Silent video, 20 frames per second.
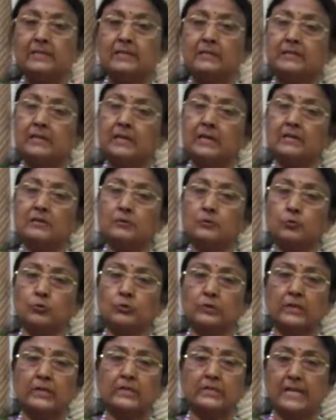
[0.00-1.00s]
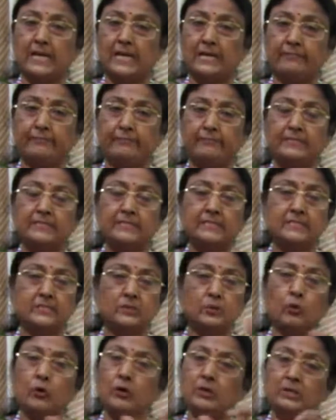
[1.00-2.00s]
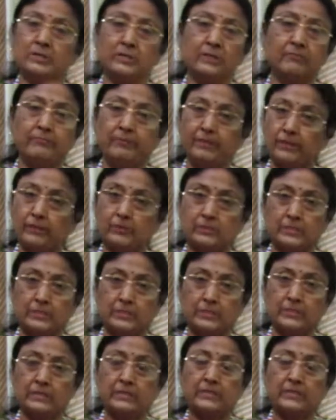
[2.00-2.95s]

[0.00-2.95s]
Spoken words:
the total time. This is called the velocity.